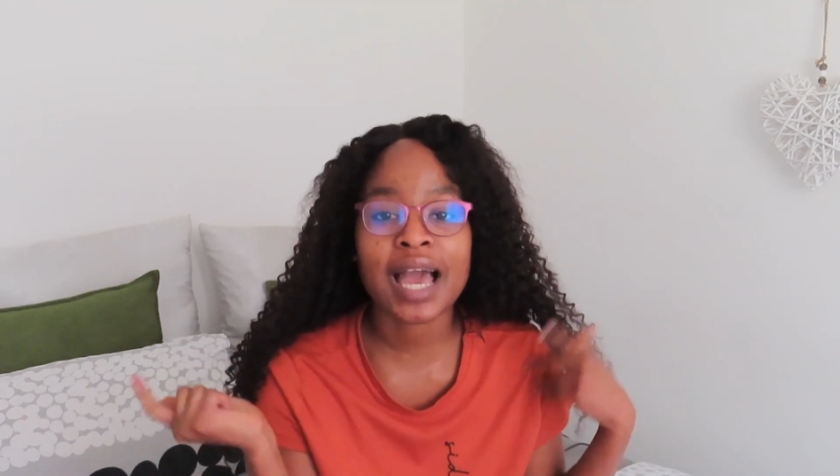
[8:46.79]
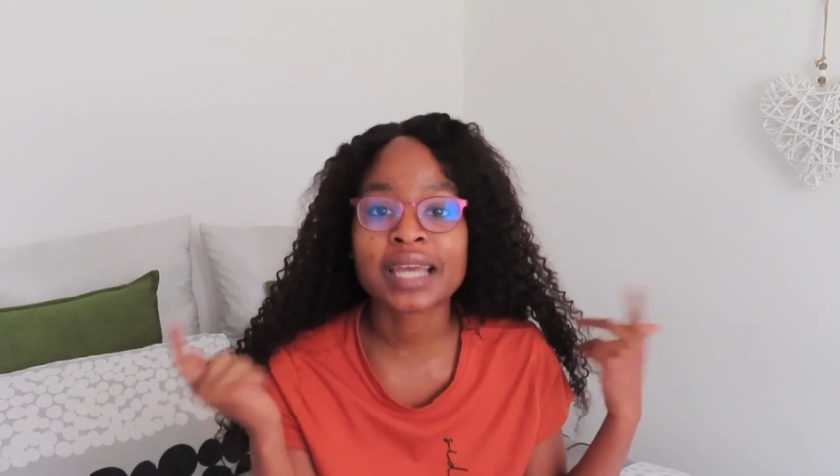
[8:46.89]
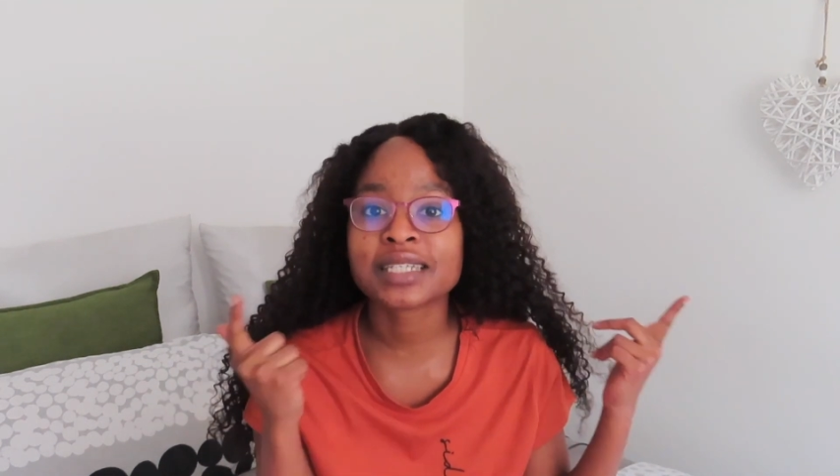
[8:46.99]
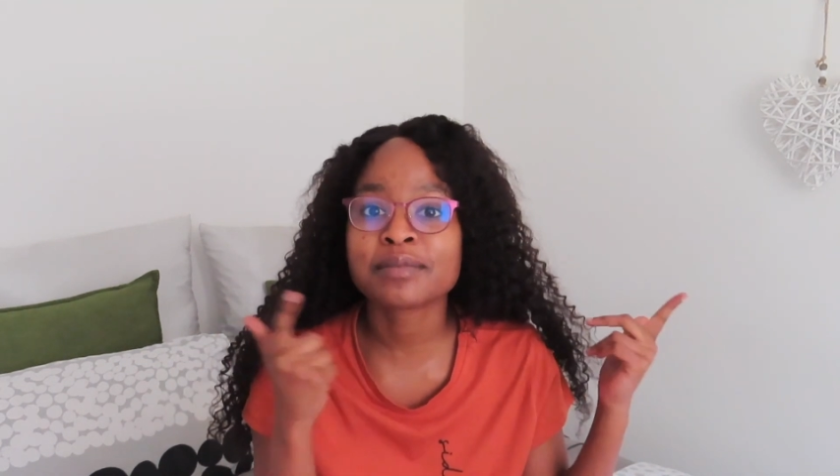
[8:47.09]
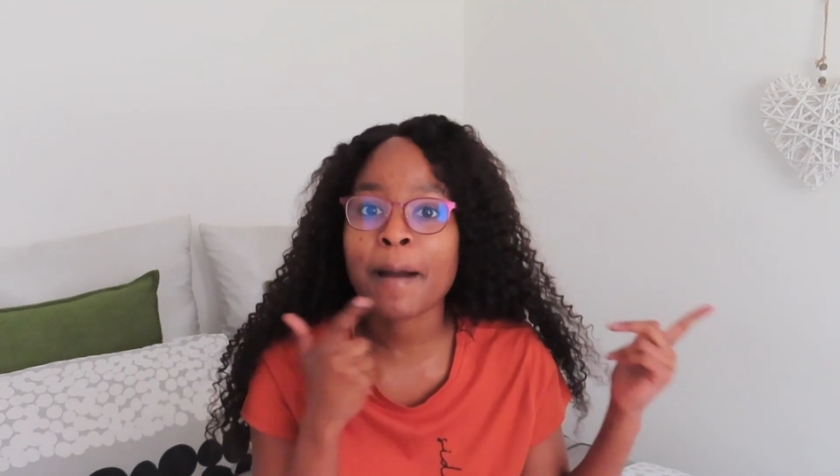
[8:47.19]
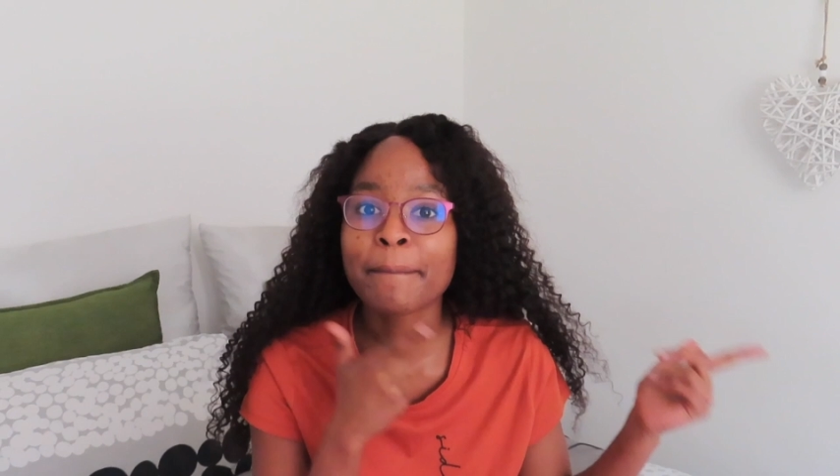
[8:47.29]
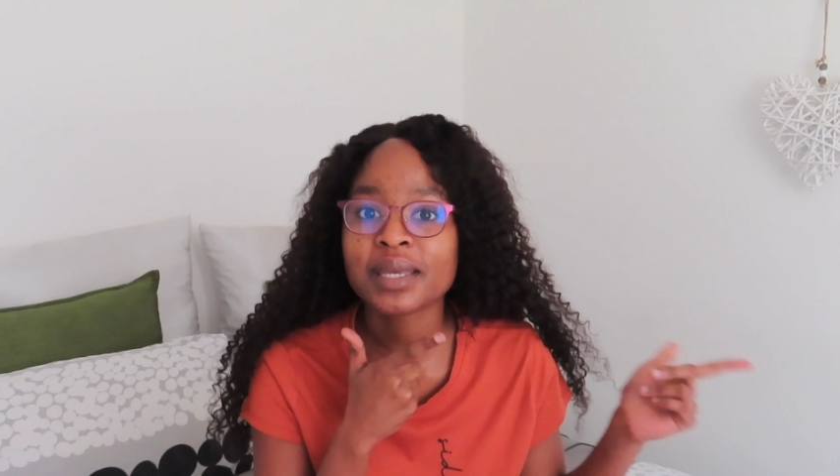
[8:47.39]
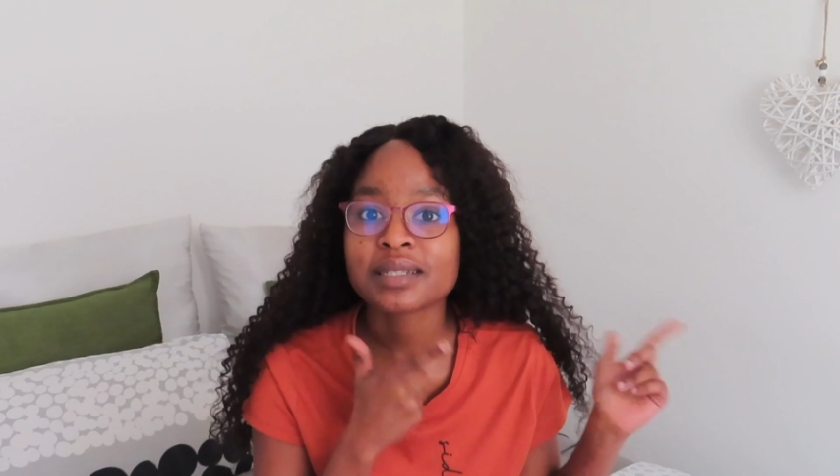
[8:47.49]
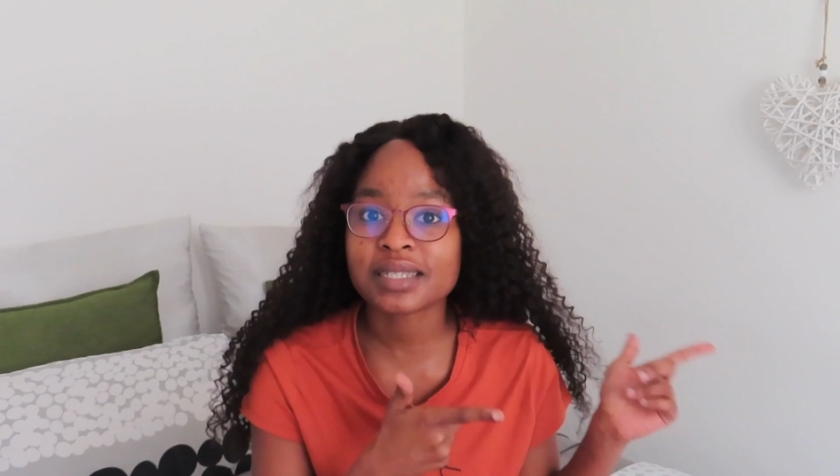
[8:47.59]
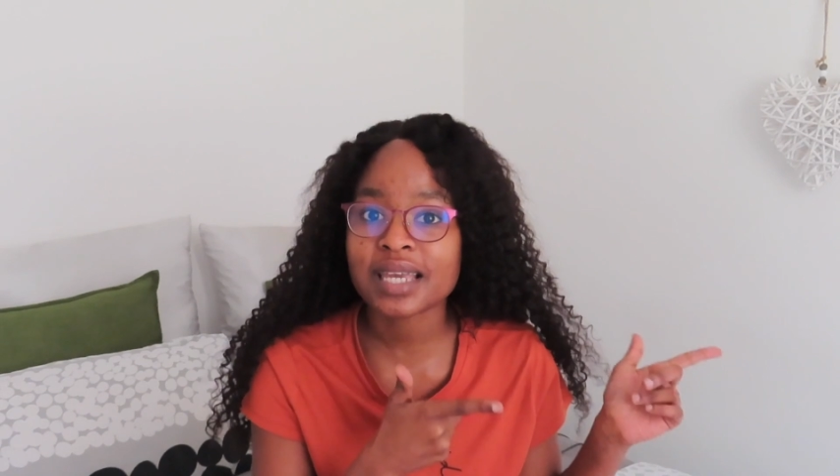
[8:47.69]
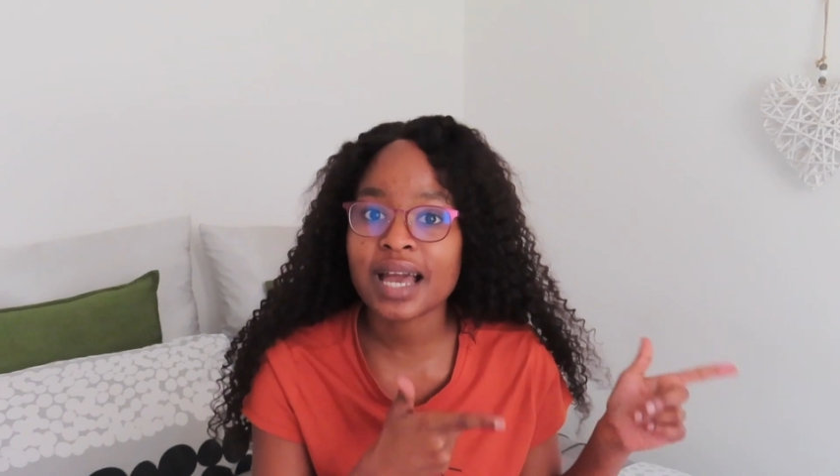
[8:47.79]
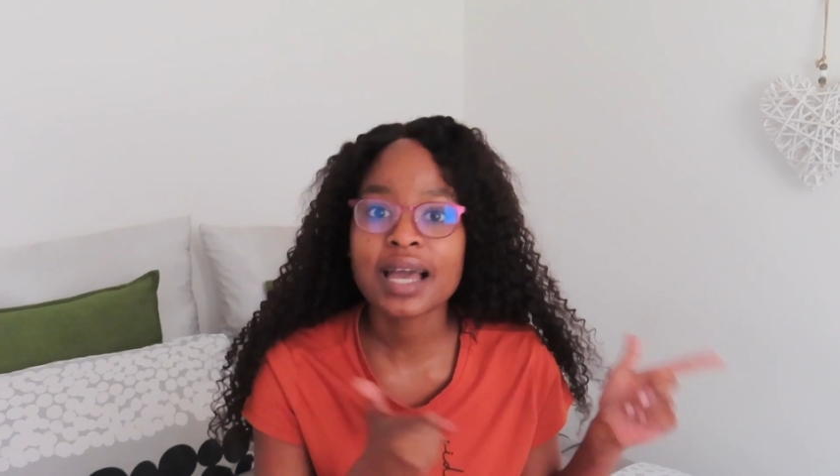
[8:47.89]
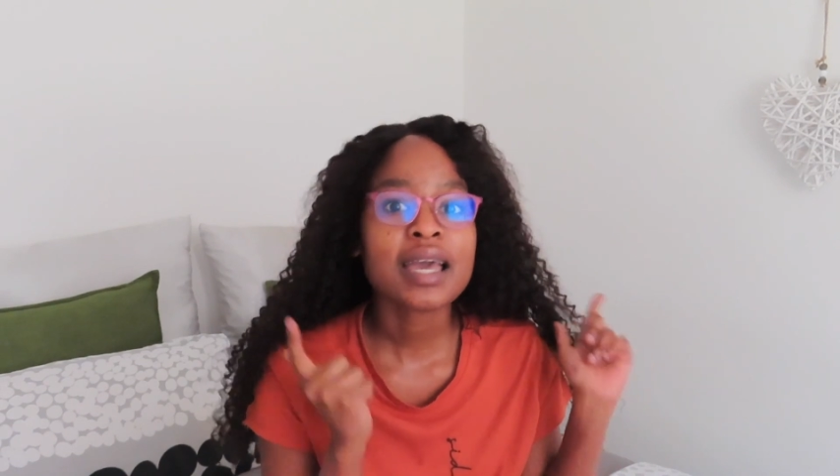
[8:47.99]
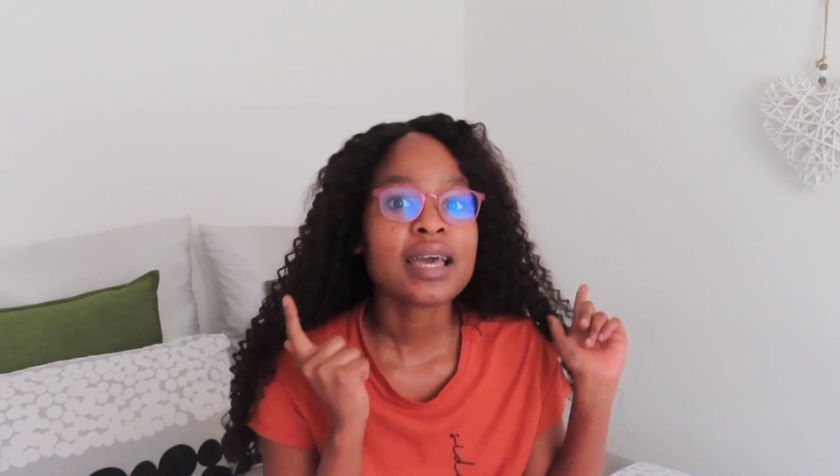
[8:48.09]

I did my best here,